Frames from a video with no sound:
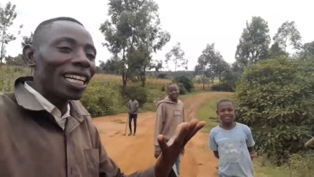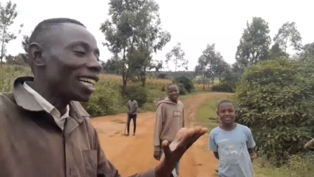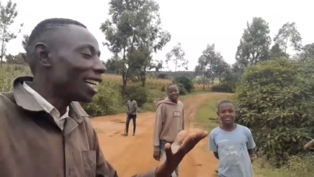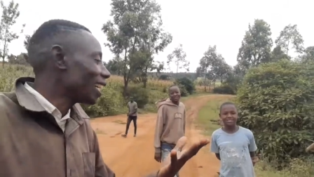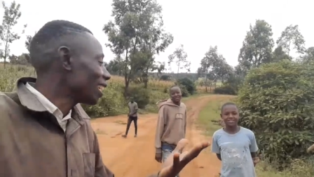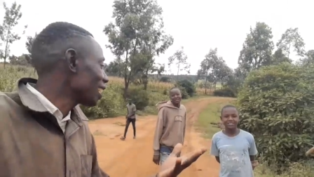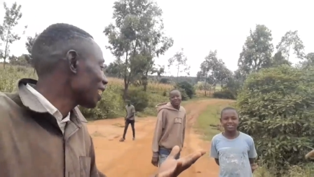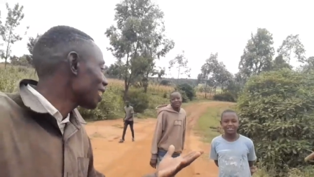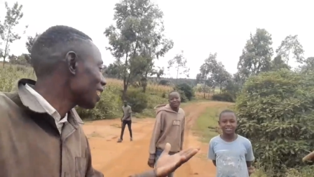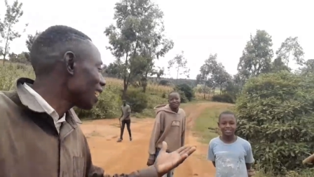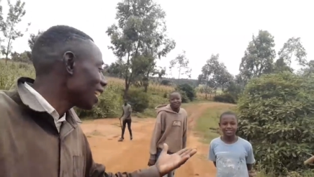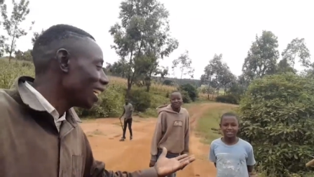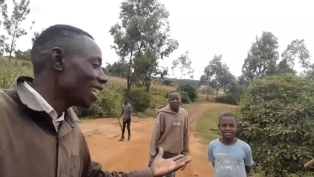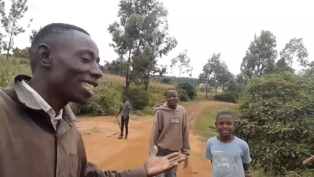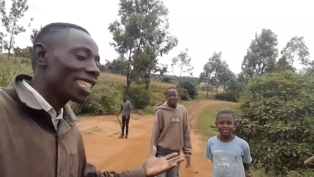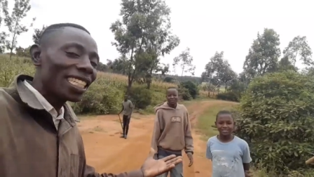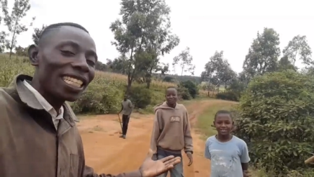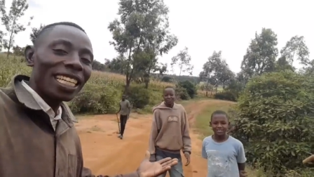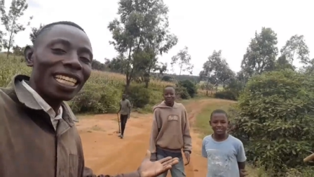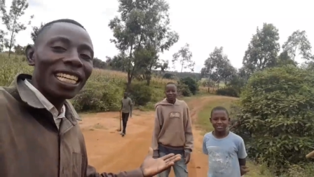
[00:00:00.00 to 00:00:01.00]
and these
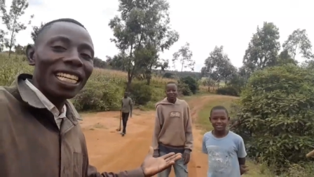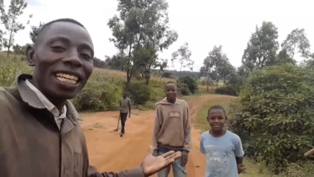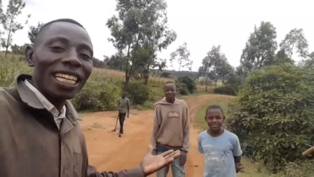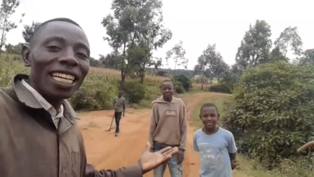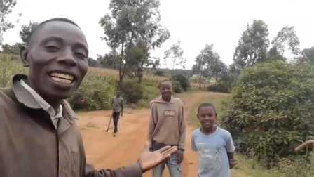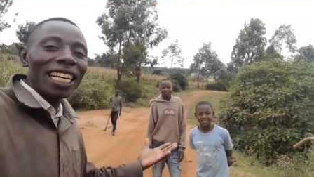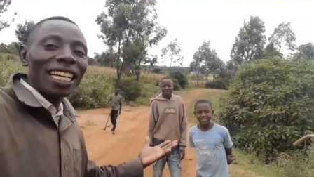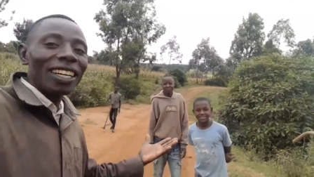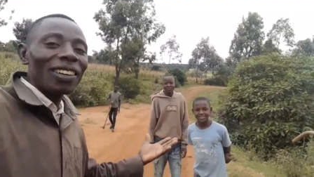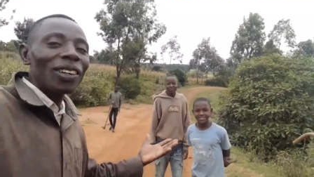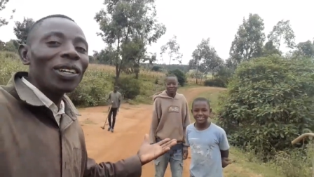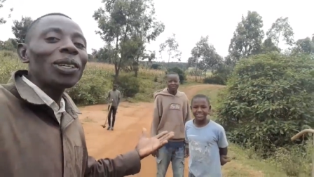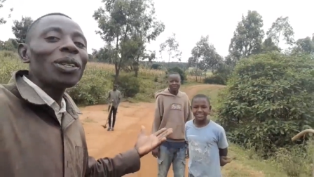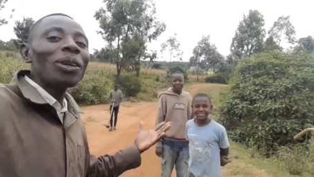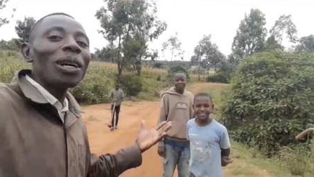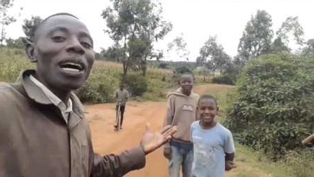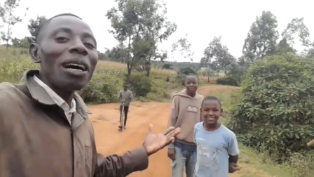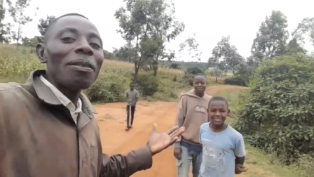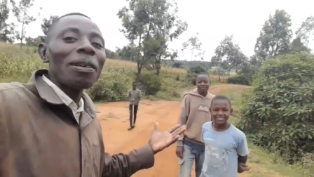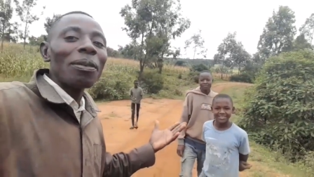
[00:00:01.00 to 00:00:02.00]
guys, what do
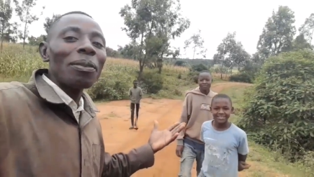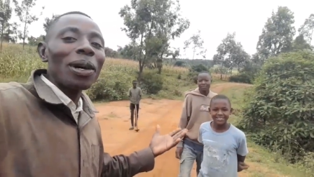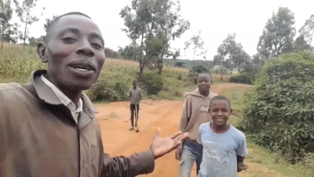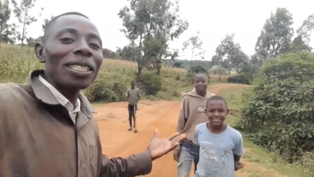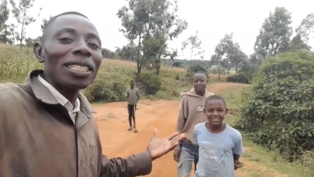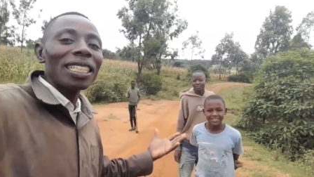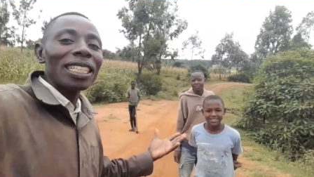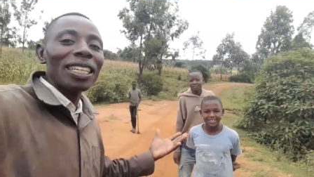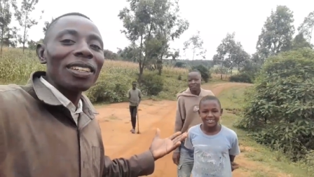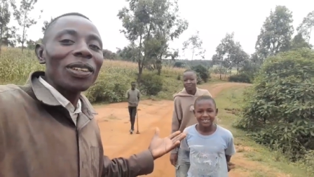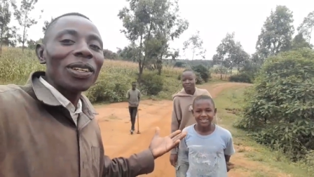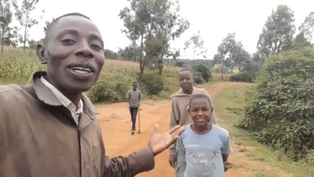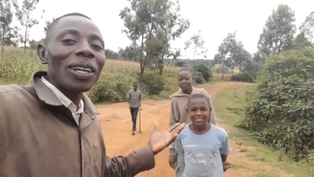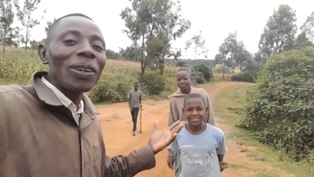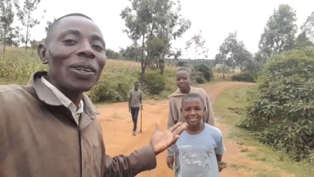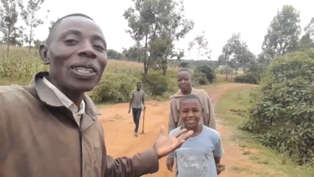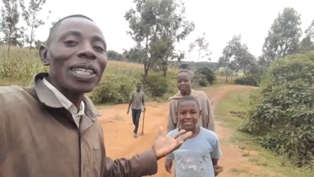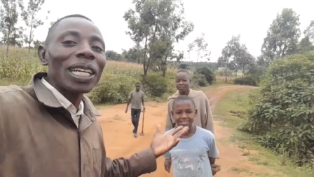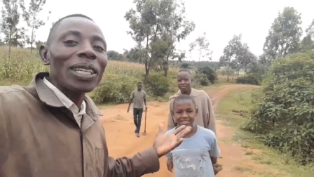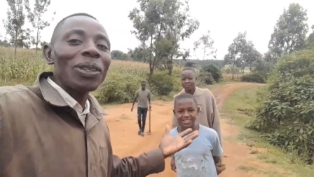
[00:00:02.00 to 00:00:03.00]
you have about,
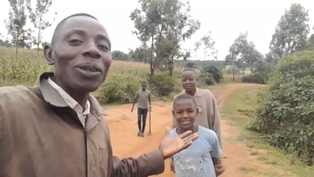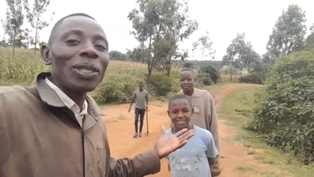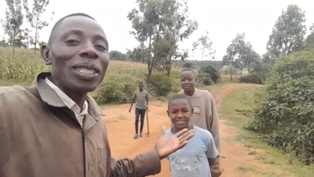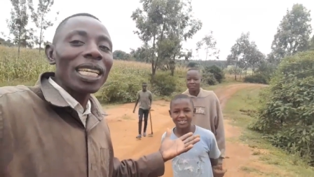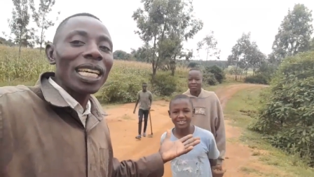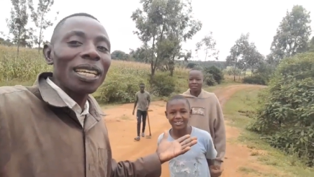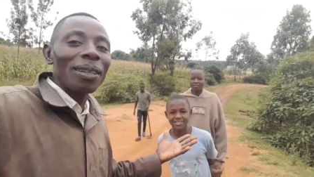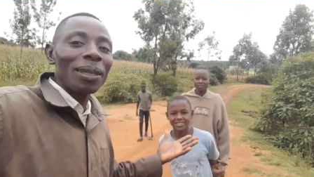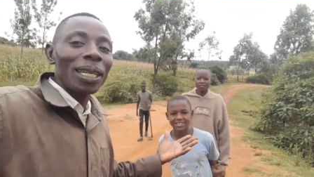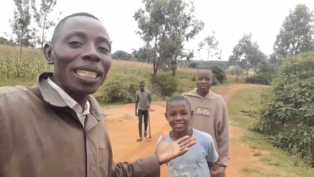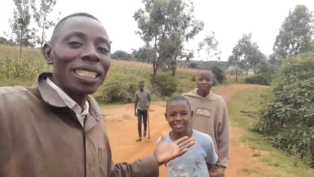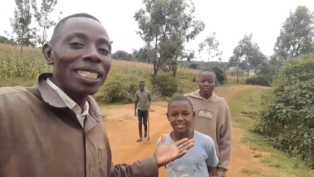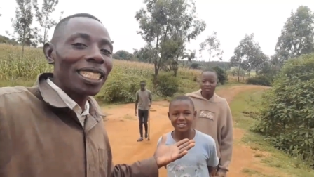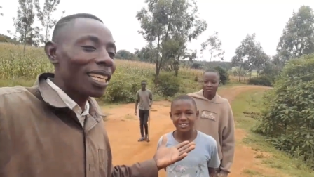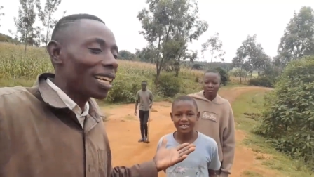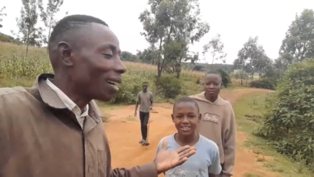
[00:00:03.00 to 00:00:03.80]
what can you say, guys,